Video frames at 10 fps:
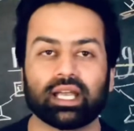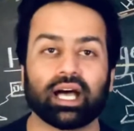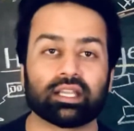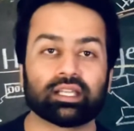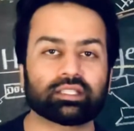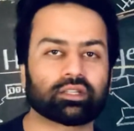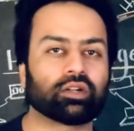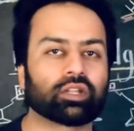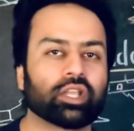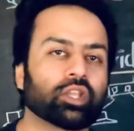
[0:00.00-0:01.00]
and later
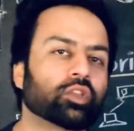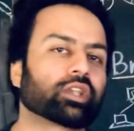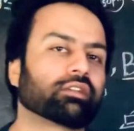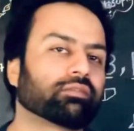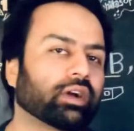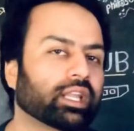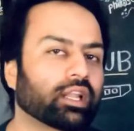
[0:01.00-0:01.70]
on you can find out